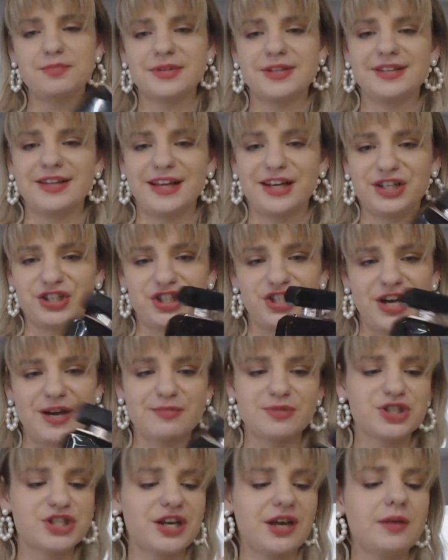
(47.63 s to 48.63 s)
like a gem
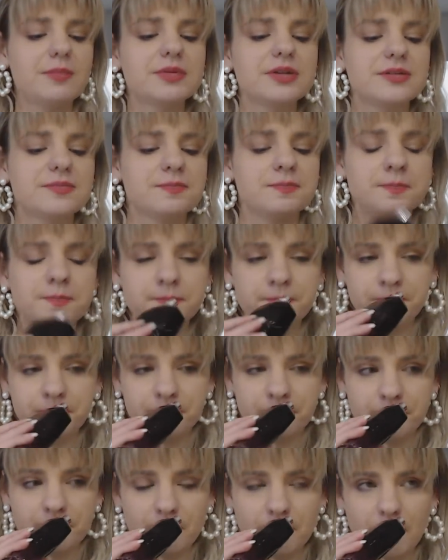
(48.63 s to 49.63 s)
shape.
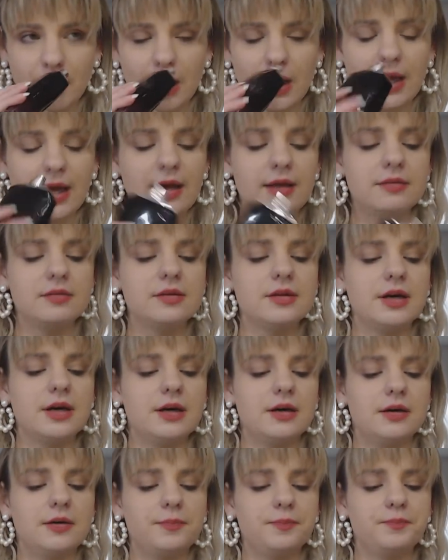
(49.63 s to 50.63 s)

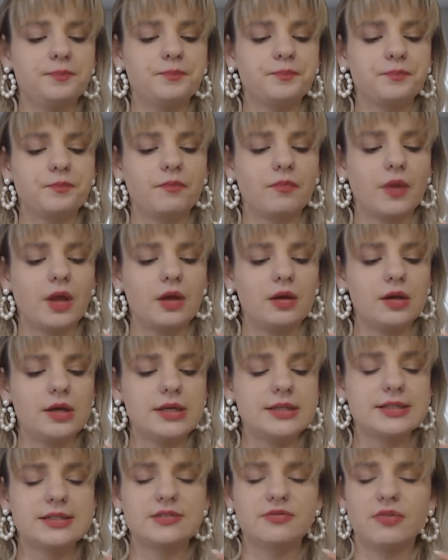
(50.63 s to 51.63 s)
And
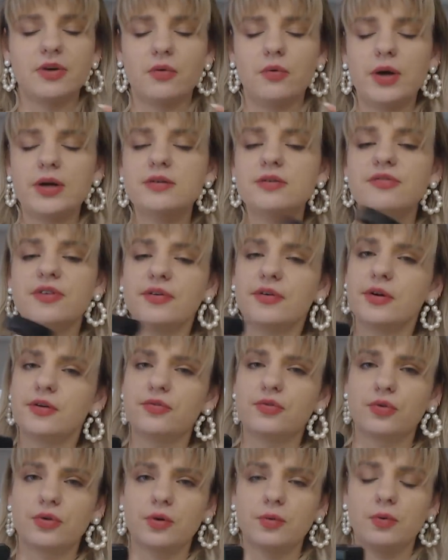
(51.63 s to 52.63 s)
it's very
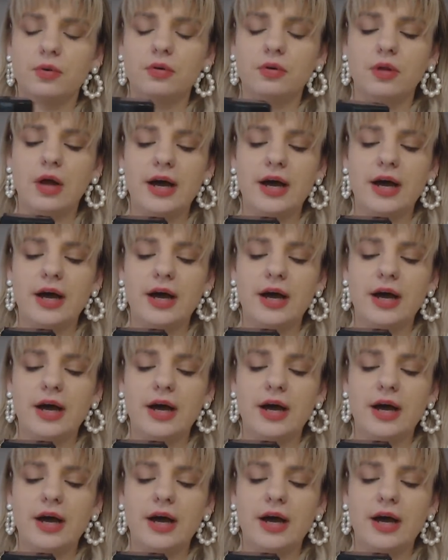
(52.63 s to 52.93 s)
affordable.